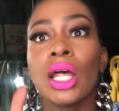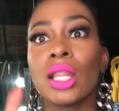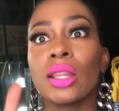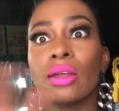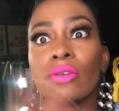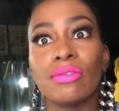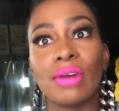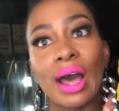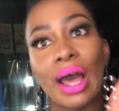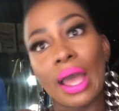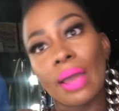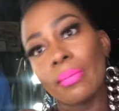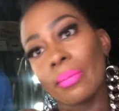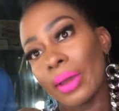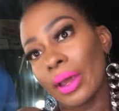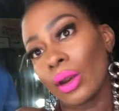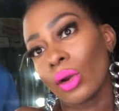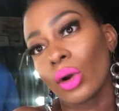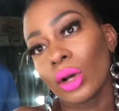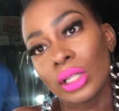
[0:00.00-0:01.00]
the vibe
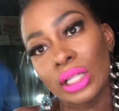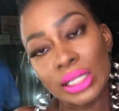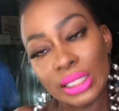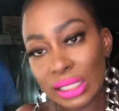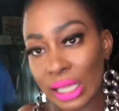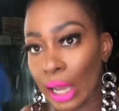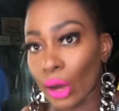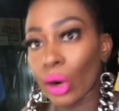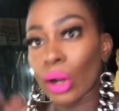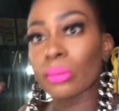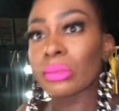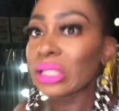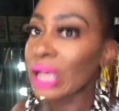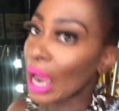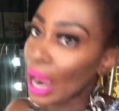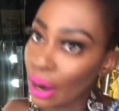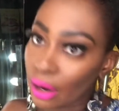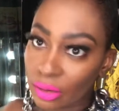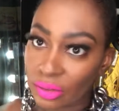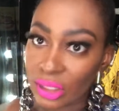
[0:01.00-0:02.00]
better on this side, or I'm
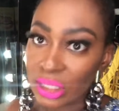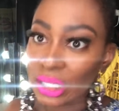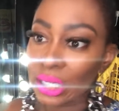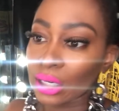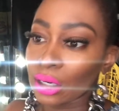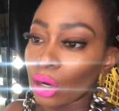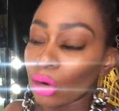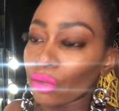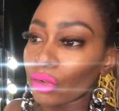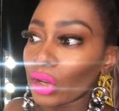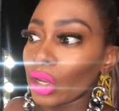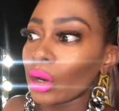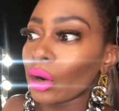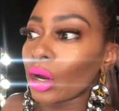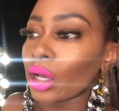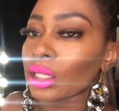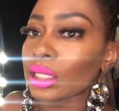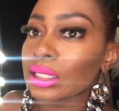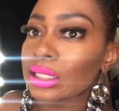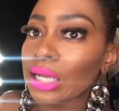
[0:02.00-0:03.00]
tired of sitting over here
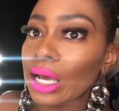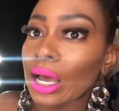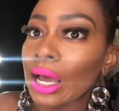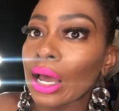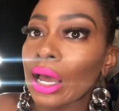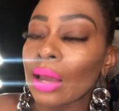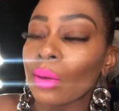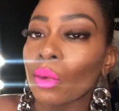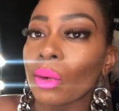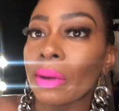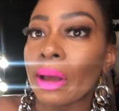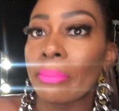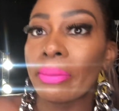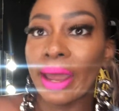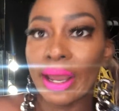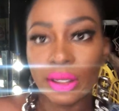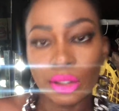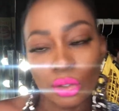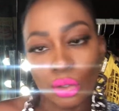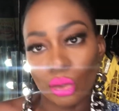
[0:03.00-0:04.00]
all the time with my
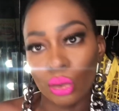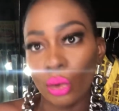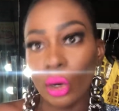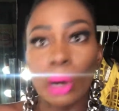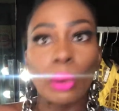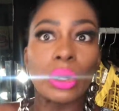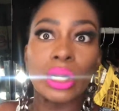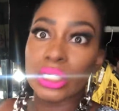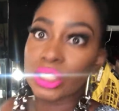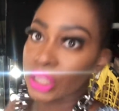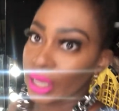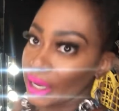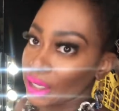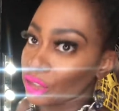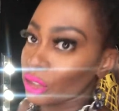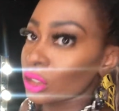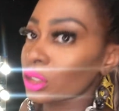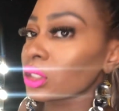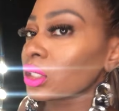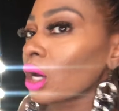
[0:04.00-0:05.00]
back to the door. I want to change
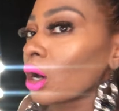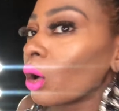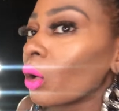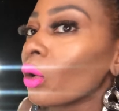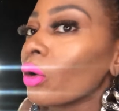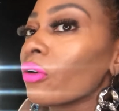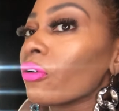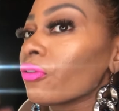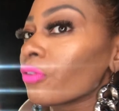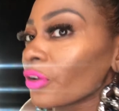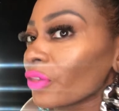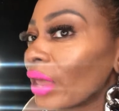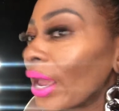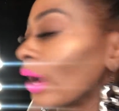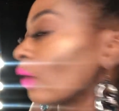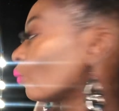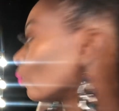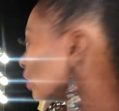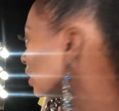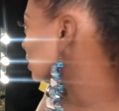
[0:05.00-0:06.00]
it. So for
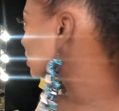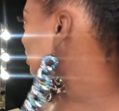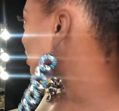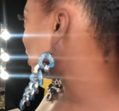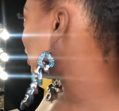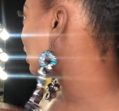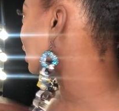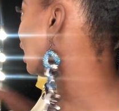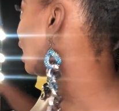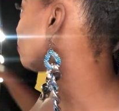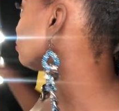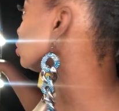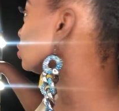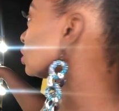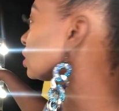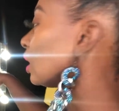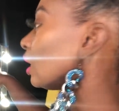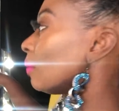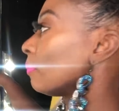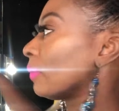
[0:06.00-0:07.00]
that reason, I'm just
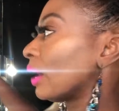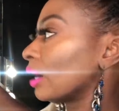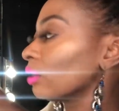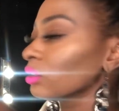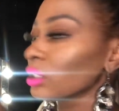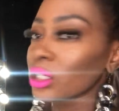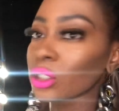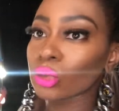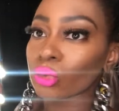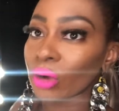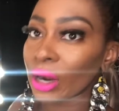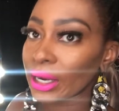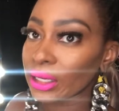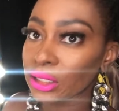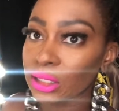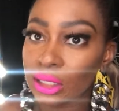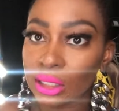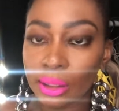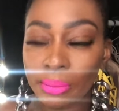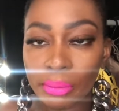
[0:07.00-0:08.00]
going to mount these right
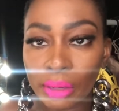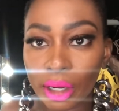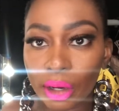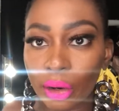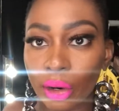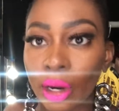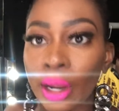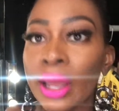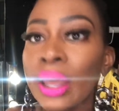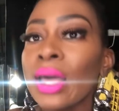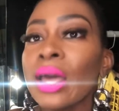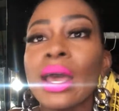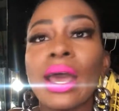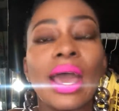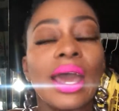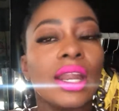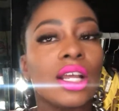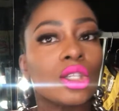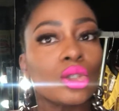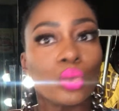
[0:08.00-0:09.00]
to the mirror,
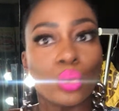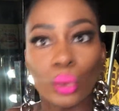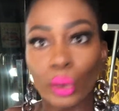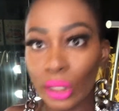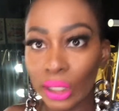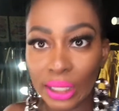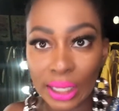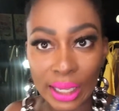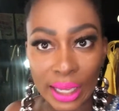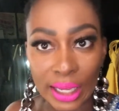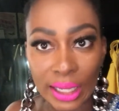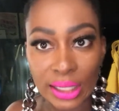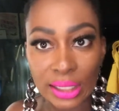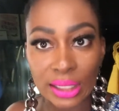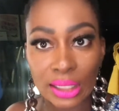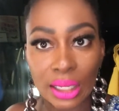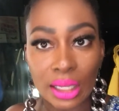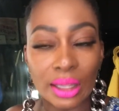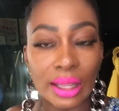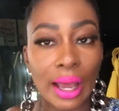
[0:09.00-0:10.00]
and it's really
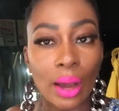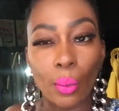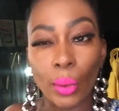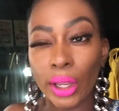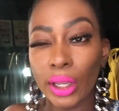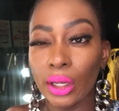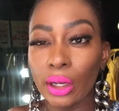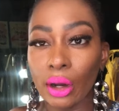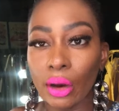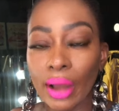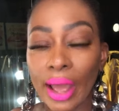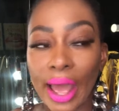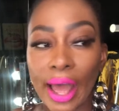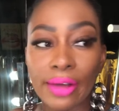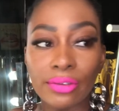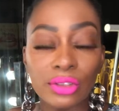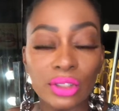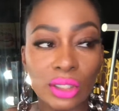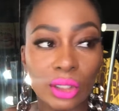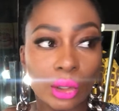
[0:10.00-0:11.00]
easy. That way you don't
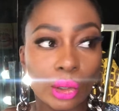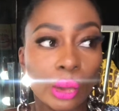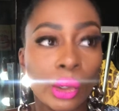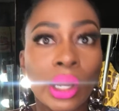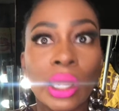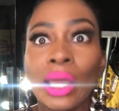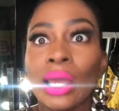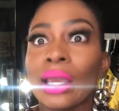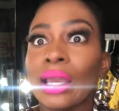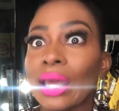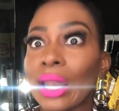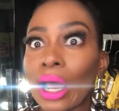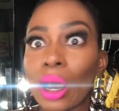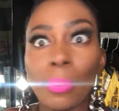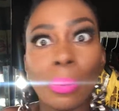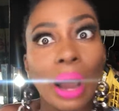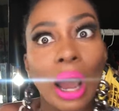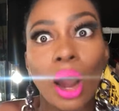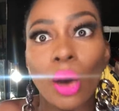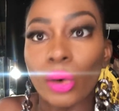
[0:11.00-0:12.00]
have to get
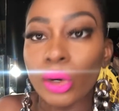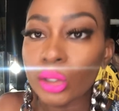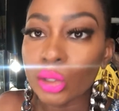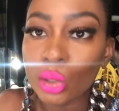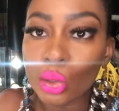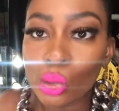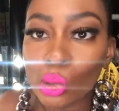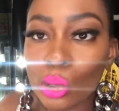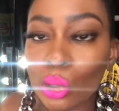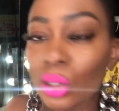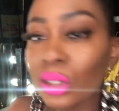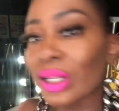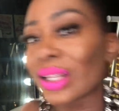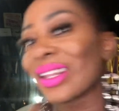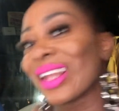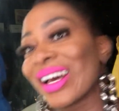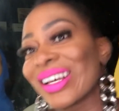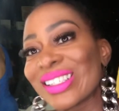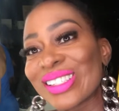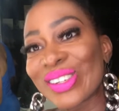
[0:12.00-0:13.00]
out power tools and
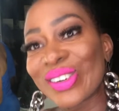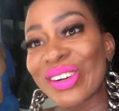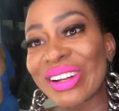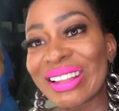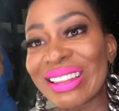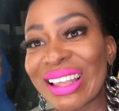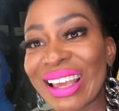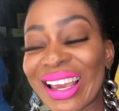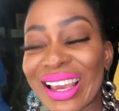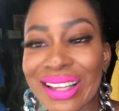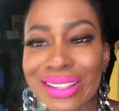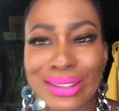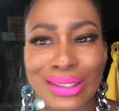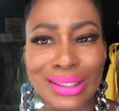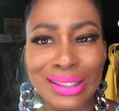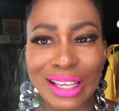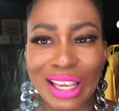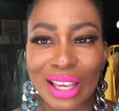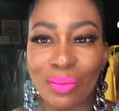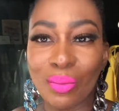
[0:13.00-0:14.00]
that sort of thing, and
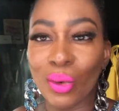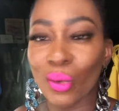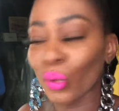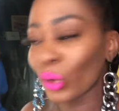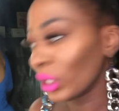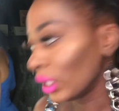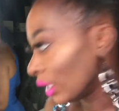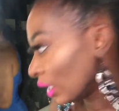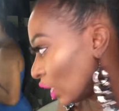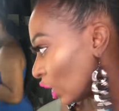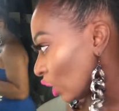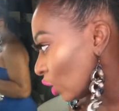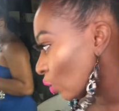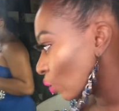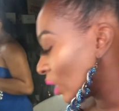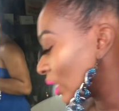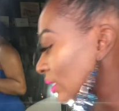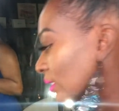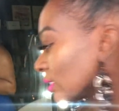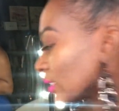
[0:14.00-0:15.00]
just keep it really cute
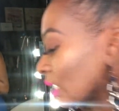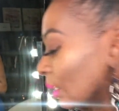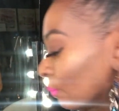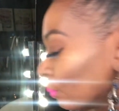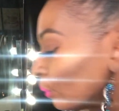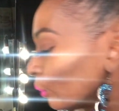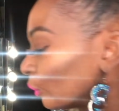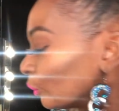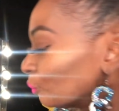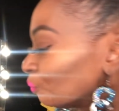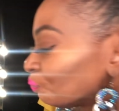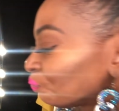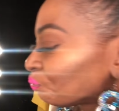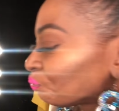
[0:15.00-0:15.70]
and simple.